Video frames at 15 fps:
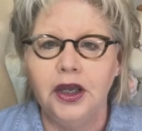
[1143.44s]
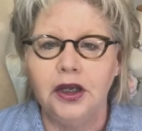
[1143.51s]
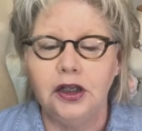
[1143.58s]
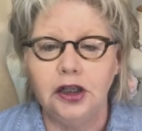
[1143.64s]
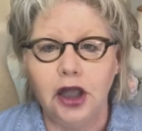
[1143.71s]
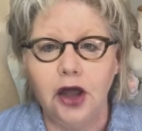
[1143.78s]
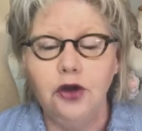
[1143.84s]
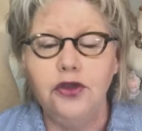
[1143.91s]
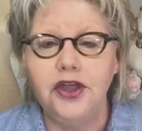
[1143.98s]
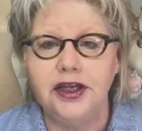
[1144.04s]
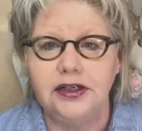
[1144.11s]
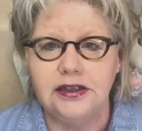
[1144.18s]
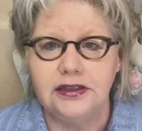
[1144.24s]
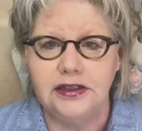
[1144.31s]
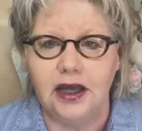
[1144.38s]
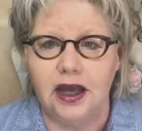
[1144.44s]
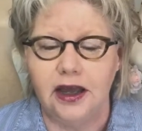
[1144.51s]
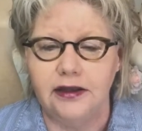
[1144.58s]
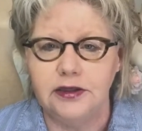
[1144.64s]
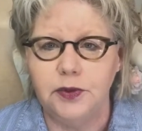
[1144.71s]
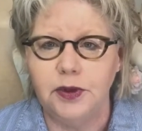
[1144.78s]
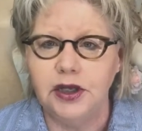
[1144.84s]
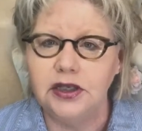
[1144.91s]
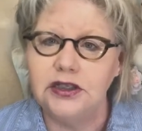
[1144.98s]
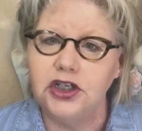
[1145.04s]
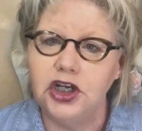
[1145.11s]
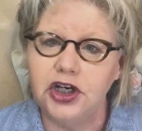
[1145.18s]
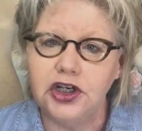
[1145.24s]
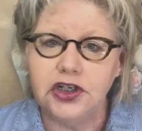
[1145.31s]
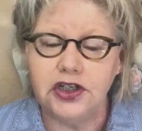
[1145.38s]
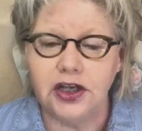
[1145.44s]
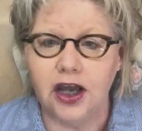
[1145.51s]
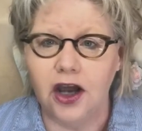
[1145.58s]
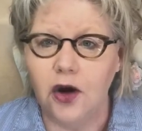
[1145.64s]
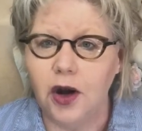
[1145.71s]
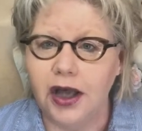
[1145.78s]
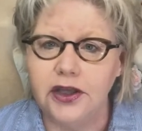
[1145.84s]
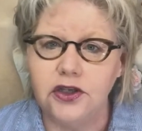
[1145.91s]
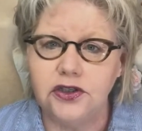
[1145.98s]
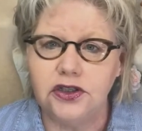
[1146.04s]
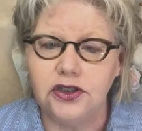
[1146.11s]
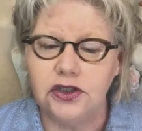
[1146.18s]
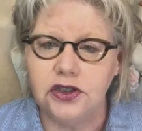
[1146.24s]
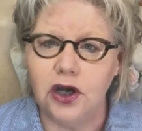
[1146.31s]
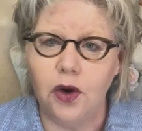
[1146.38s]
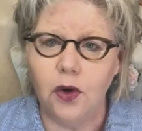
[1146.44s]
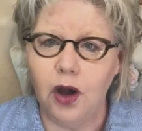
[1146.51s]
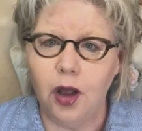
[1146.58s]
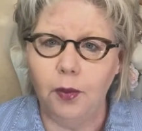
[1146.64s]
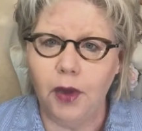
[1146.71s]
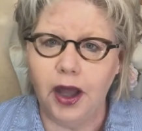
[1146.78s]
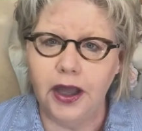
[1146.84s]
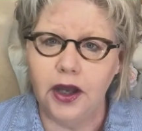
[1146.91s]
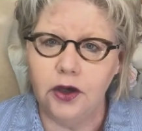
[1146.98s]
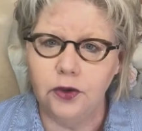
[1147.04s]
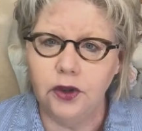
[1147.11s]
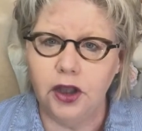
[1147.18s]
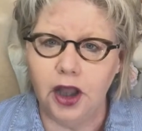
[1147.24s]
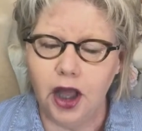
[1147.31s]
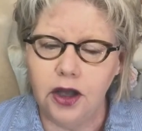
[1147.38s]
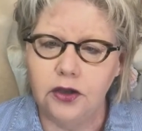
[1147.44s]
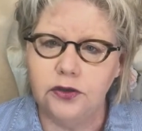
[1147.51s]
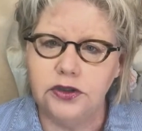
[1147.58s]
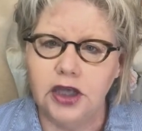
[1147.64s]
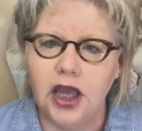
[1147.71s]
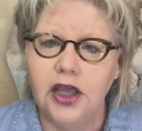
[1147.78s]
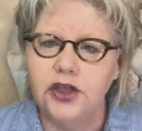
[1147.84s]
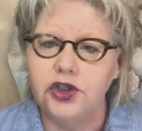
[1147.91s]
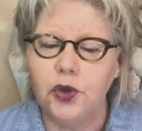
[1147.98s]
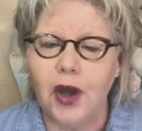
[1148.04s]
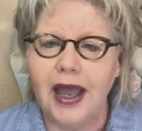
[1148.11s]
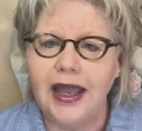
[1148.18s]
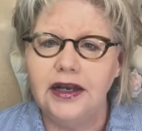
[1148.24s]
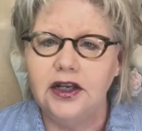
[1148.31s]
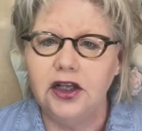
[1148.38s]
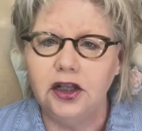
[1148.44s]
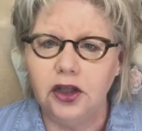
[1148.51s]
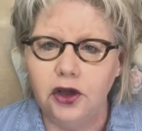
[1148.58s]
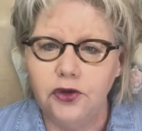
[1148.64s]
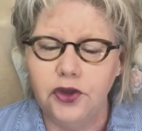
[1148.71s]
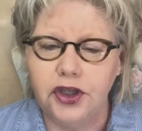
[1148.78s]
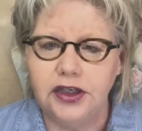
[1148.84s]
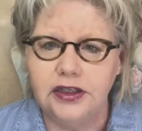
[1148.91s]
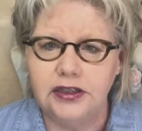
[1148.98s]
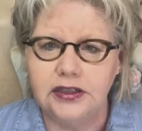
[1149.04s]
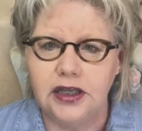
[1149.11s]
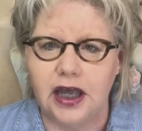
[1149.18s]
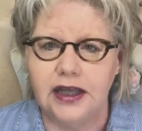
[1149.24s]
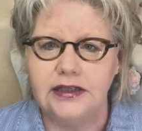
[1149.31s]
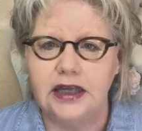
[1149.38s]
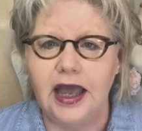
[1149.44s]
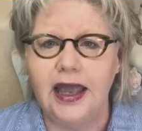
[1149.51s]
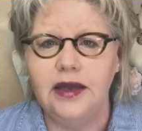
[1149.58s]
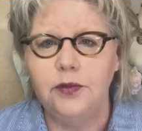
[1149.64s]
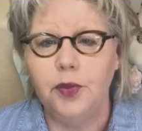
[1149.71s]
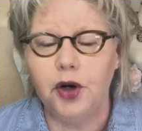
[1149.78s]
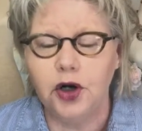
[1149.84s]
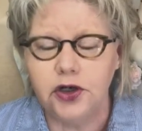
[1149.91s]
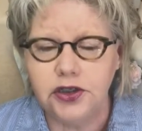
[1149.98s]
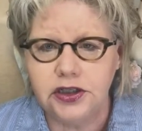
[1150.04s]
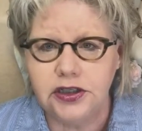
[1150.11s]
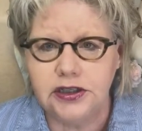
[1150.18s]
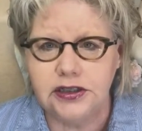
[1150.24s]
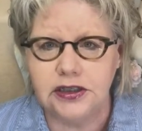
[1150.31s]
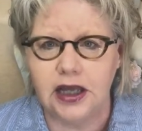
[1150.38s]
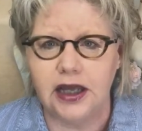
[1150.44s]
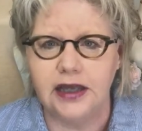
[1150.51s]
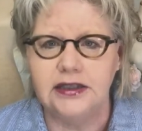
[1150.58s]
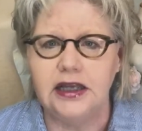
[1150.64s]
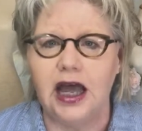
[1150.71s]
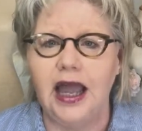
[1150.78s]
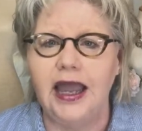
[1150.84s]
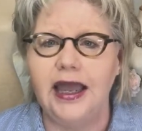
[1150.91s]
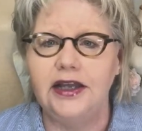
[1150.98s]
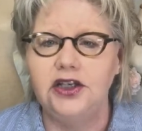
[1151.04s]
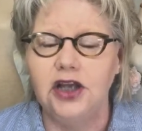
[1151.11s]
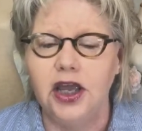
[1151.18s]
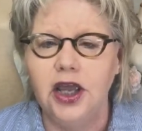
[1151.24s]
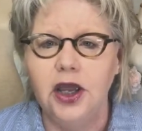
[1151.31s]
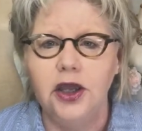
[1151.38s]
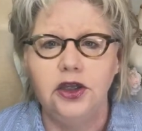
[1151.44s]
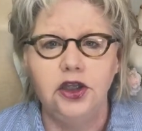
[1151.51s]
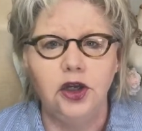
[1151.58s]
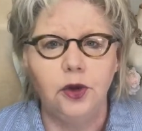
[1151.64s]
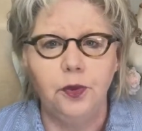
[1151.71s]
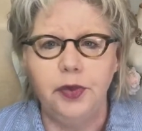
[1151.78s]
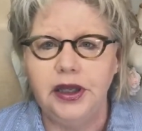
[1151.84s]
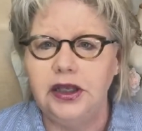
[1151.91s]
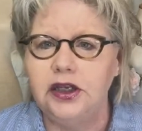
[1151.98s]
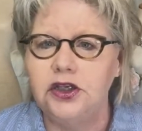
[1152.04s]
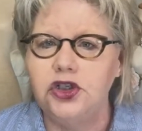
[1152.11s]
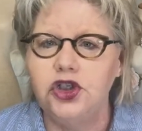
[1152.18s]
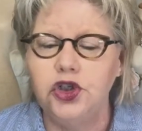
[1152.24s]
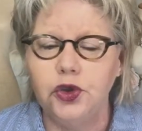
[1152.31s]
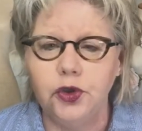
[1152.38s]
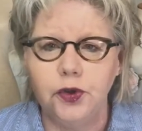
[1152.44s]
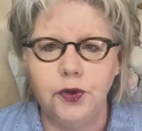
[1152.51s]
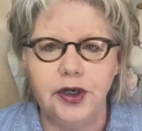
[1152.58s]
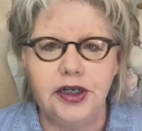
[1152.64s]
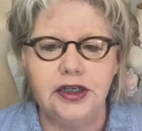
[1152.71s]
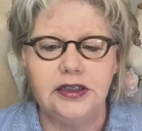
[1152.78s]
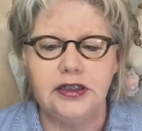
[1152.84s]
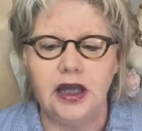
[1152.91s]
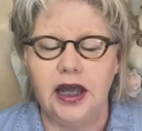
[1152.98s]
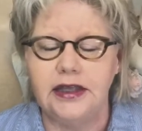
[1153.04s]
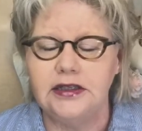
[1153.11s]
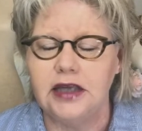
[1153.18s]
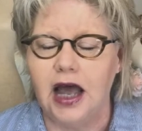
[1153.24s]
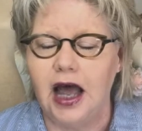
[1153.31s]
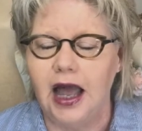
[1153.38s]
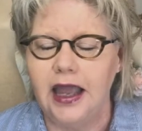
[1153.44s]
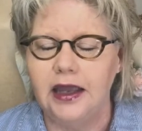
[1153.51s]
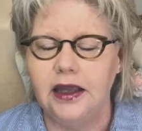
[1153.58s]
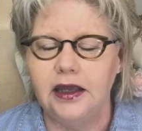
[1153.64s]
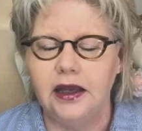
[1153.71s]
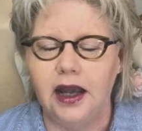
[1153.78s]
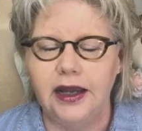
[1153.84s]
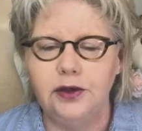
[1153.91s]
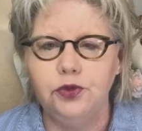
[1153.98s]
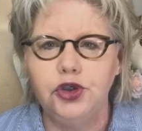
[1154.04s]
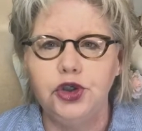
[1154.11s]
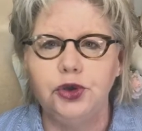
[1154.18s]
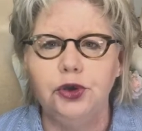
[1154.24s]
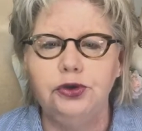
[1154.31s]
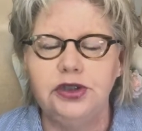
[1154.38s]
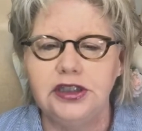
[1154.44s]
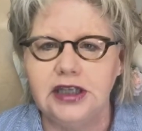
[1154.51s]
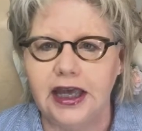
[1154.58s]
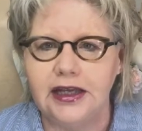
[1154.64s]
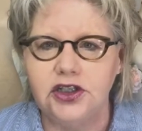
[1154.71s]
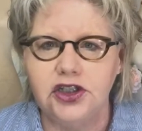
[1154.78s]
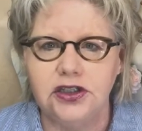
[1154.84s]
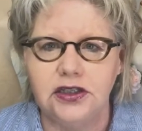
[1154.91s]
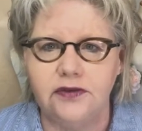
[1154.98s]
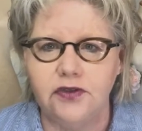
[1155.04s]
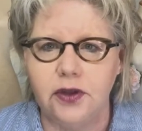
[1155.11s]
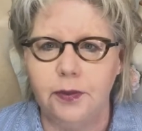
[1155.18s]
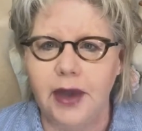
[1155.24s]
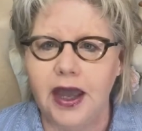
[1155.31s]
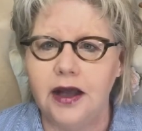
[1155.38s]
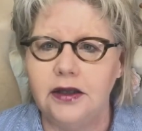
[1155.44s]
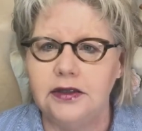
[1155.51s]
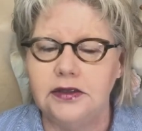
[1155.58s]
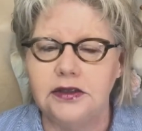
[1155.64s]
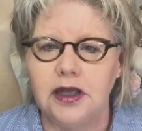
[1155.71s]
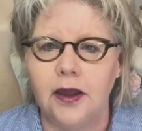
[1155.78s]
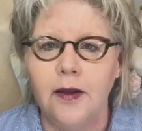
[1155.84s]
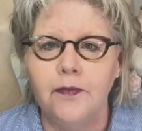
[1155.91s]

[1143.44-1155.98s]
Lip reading: clothing designs, because years ago I used to sew all my own clothes. So I had clothing designs. I had purse designs. I had, beaded jewelry designs. I drew sketches of the mountains.